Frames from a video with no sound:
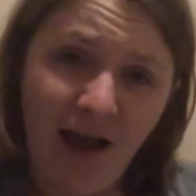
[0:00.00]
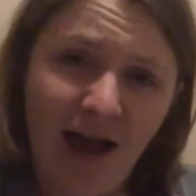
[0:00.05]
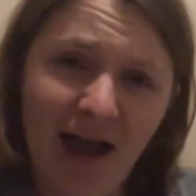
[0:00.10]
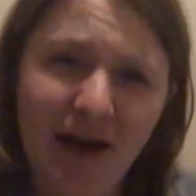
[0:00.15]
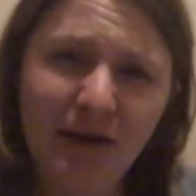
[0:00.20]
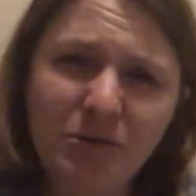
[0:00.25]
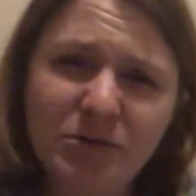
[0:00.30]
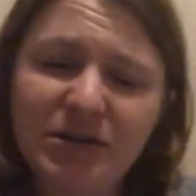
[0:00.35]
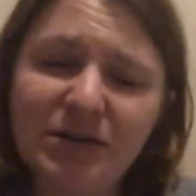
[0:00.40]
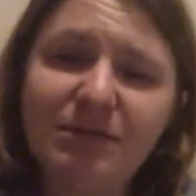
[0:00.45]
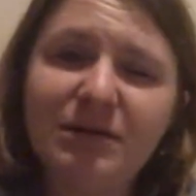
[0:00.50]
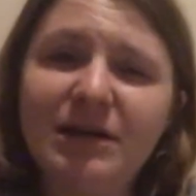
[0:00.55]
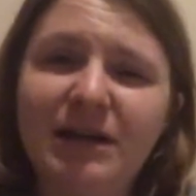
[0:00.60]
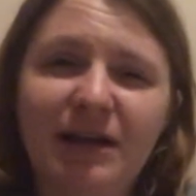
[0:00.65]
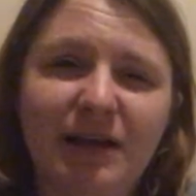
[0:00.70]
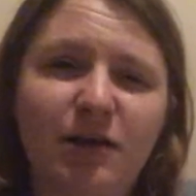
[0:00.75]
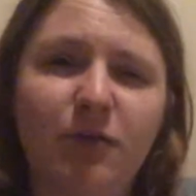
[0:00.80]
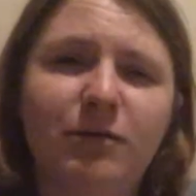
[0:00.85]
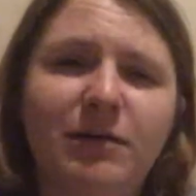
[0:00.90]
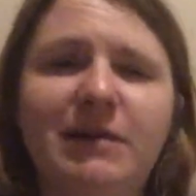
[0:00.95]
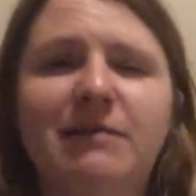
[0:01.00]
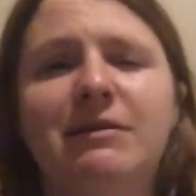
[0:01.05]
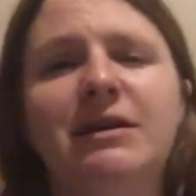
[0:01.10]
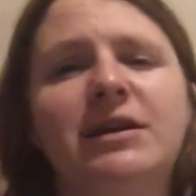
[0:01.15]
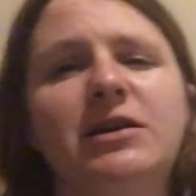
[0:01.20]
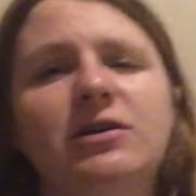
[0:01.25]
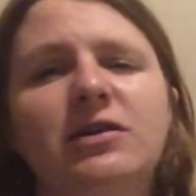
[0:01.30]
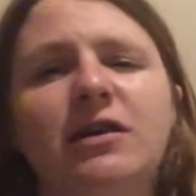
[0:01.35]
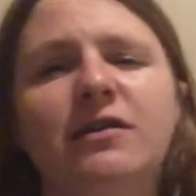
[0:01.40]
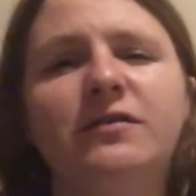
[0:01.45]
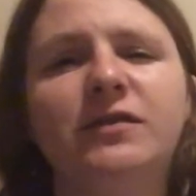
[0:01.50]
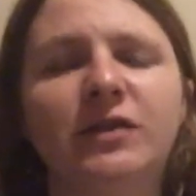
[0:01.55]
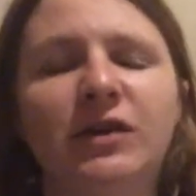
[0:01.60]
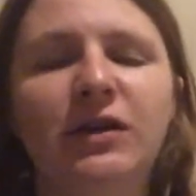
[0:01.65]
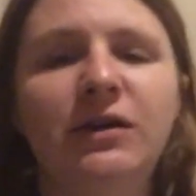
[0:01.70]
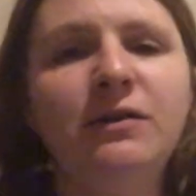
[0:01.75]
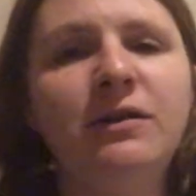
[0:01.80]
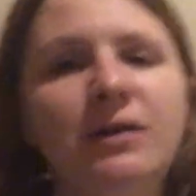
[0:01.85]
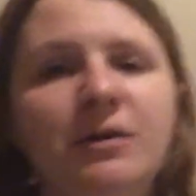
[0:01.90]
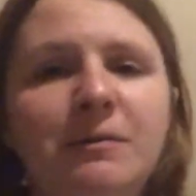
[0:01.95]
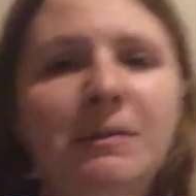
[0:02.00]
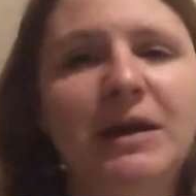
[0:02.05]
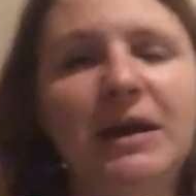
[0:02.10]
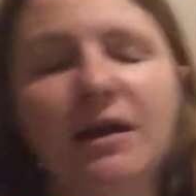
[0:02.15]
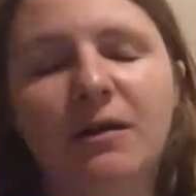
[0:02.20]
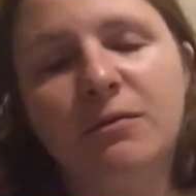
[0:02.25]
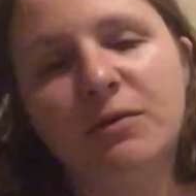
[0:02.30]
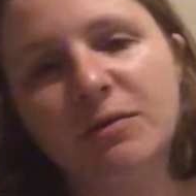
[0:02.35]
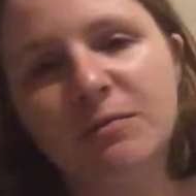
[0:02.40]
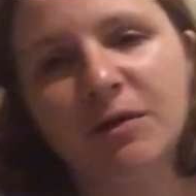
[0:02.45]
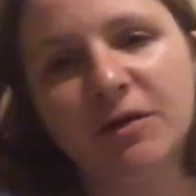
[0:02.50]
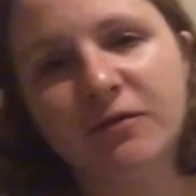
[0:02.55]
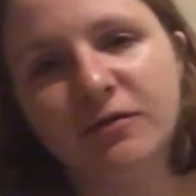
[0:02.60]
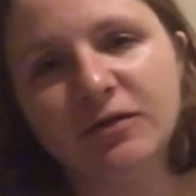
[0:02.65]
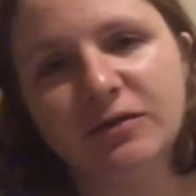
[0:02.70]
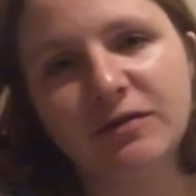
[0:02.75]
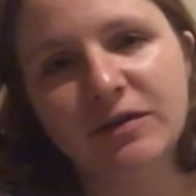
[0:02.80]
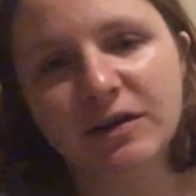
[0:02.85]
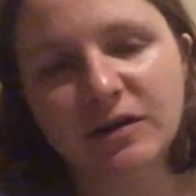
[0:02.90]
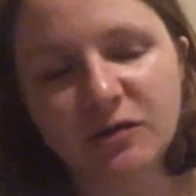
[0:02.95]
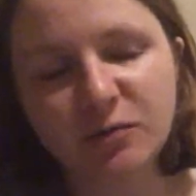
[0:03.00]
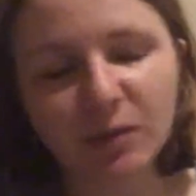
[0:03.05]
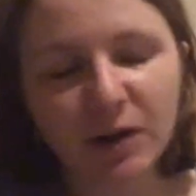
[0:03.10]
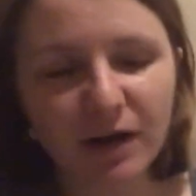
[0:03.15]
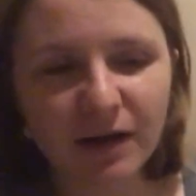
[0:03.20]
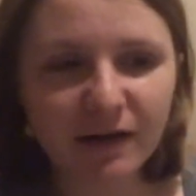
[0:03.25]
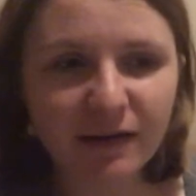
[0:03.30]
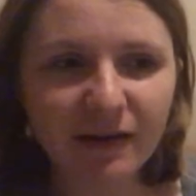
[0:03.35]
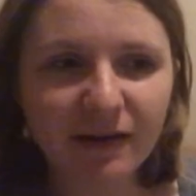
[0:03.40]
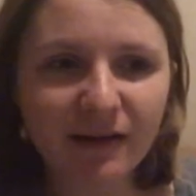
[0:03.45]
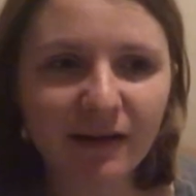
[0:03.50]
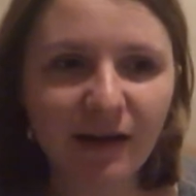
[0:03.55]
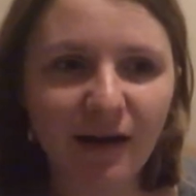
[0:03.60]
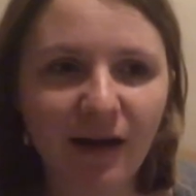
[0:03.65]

And it was generally like a really, really good afternoon, meeting up with him after he finished work.